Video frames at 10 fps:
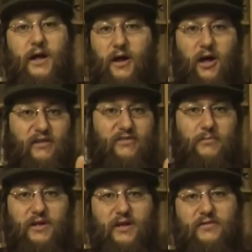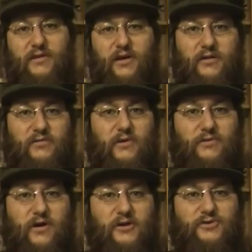And awesomely, it's uh, it's
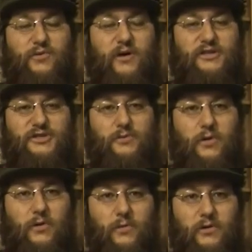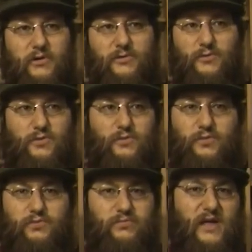over on Crunchyroll, where
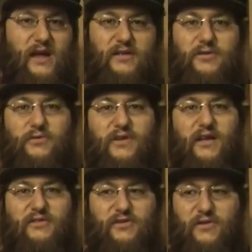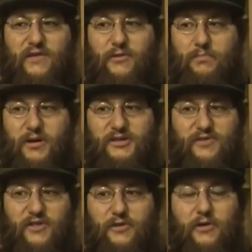they those guys also have a
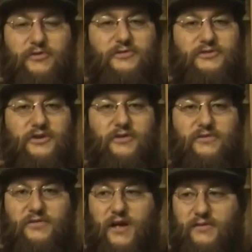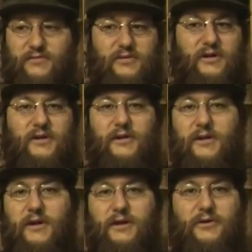bunch of other Ultra shows. I
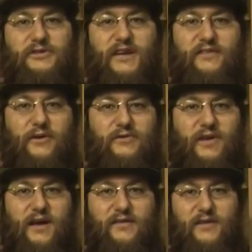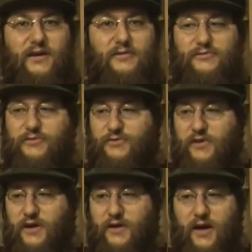go check those guys out for
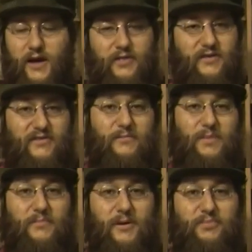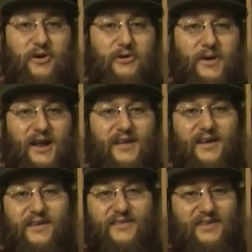fun. Uh, this has been me, Protomet.
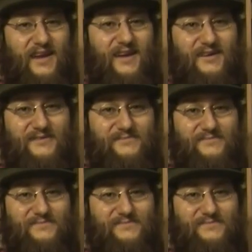See ya.